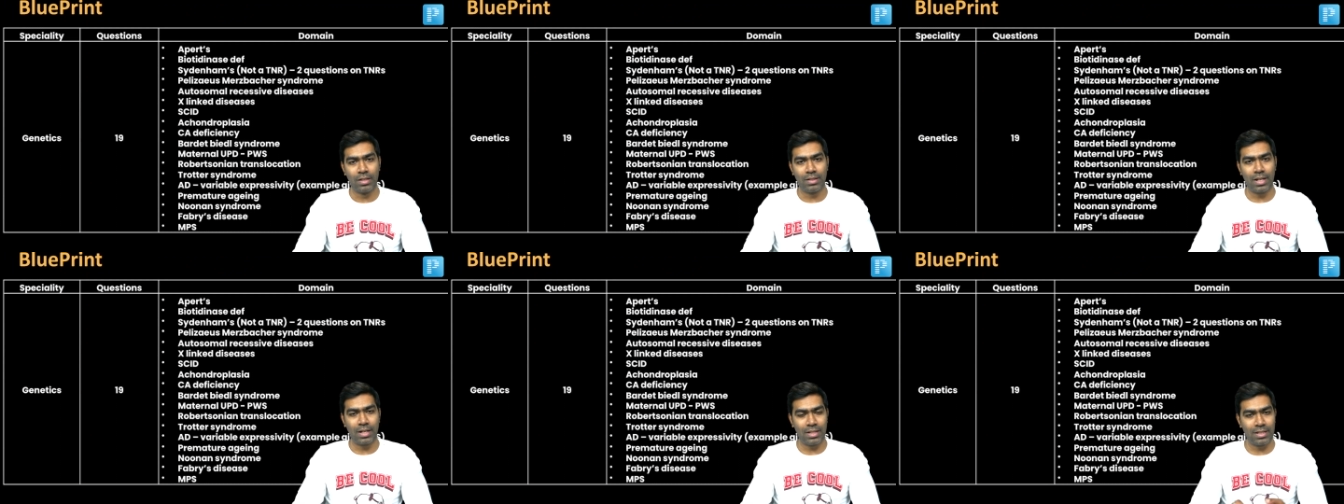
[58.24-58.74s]

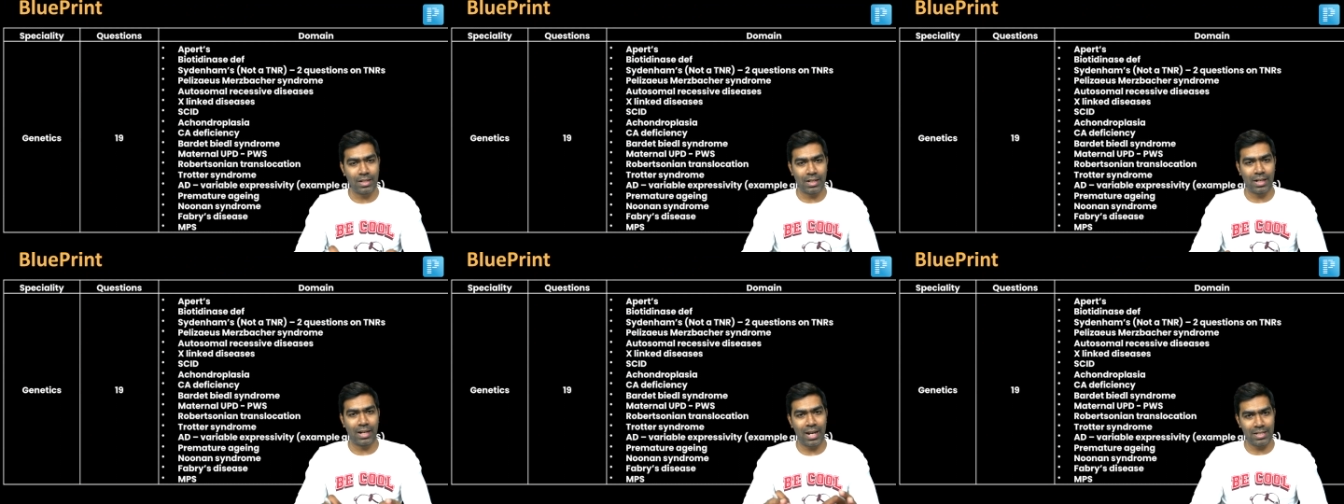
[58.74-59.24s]
that this is a
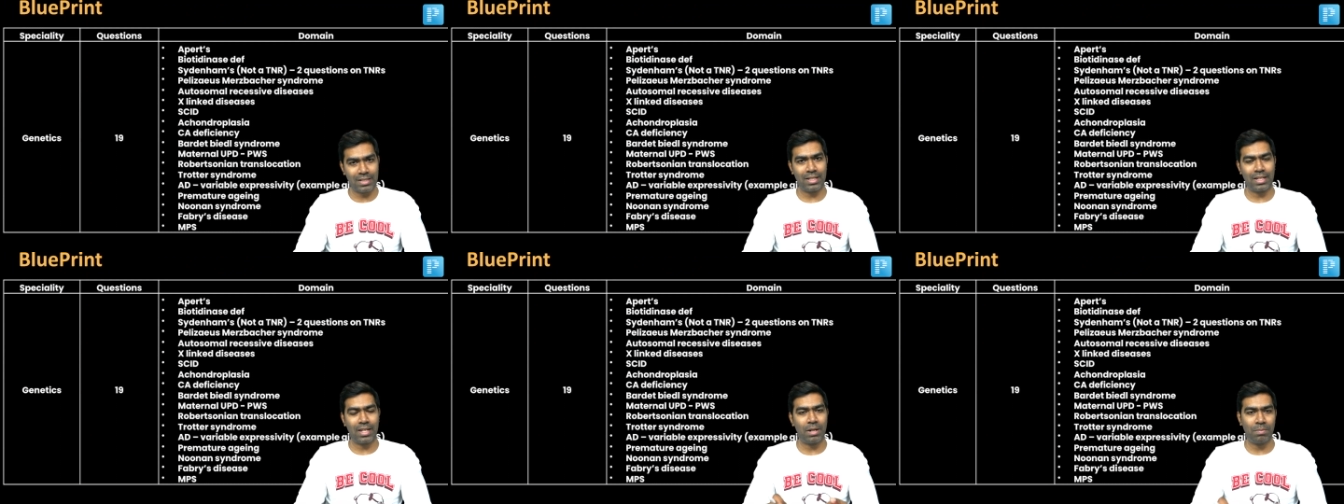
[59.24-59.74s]

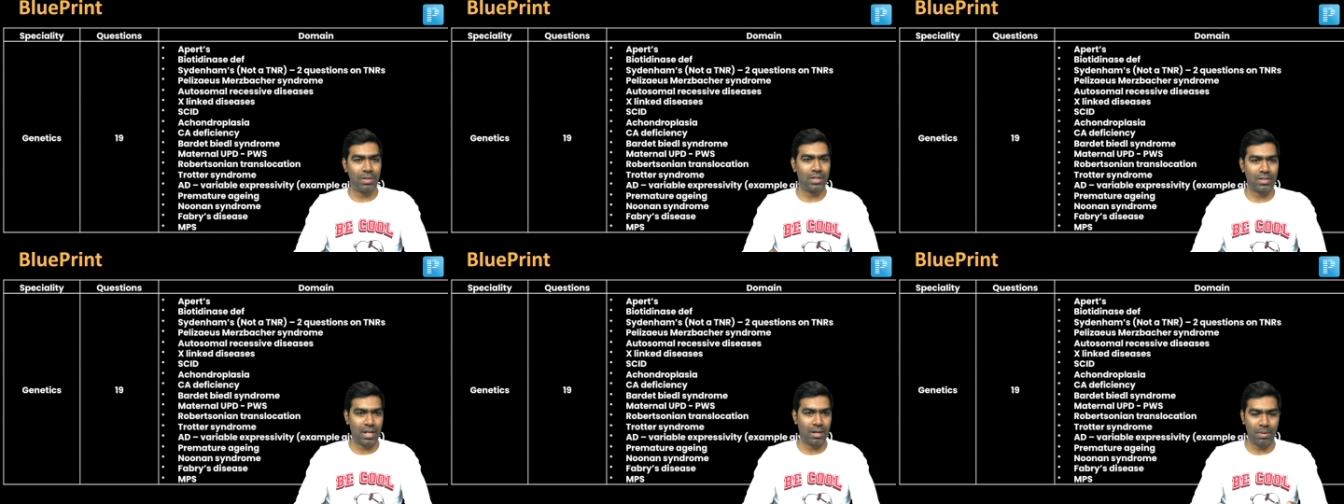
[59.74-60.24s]
classic NB
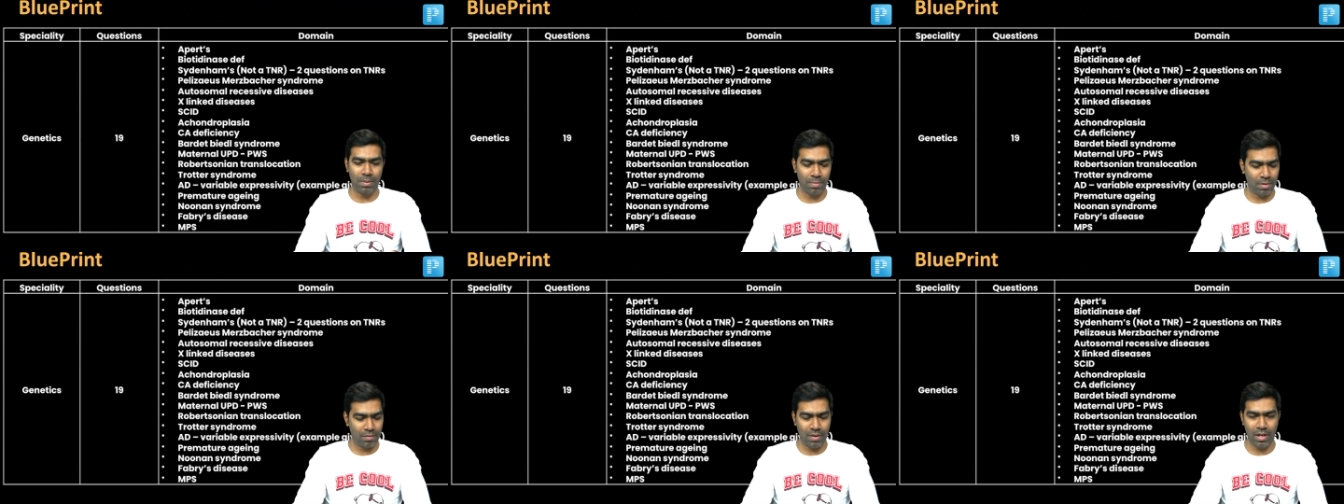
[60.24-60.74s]
style
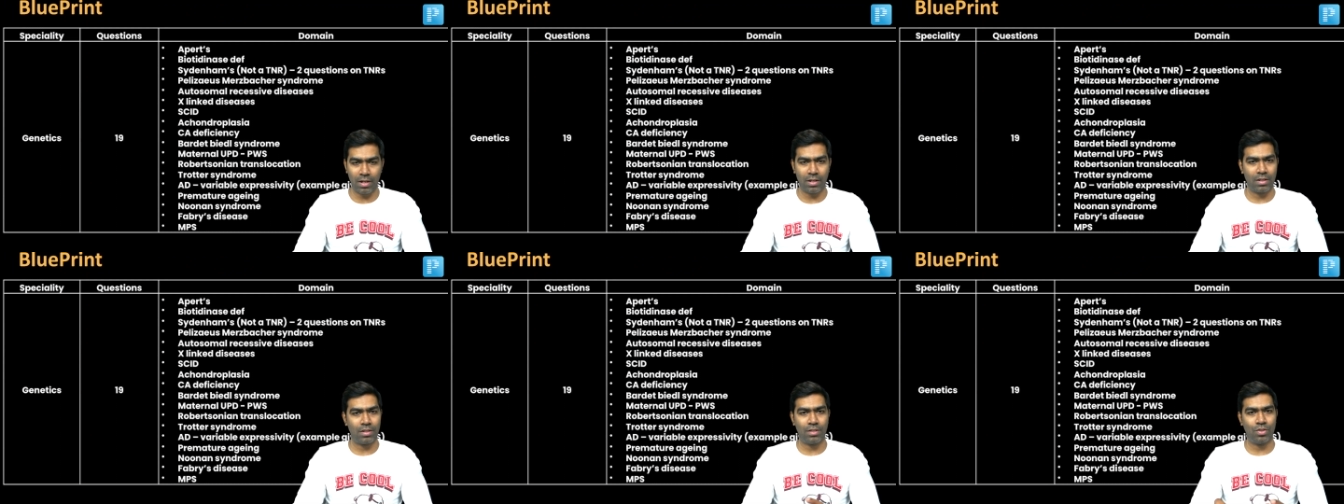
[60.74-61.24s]
paper where
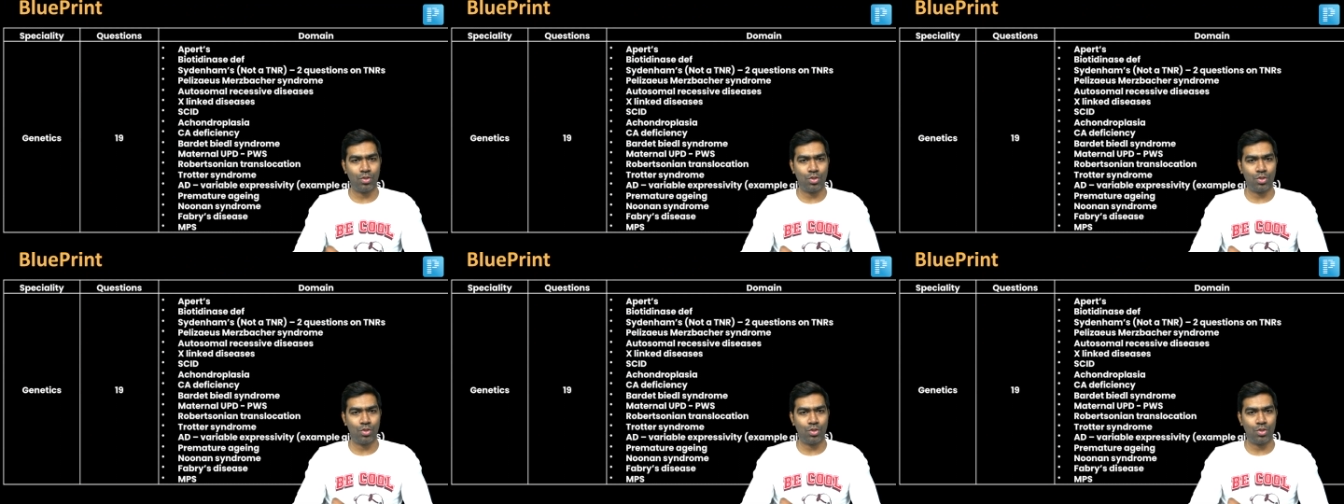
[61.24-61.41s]
you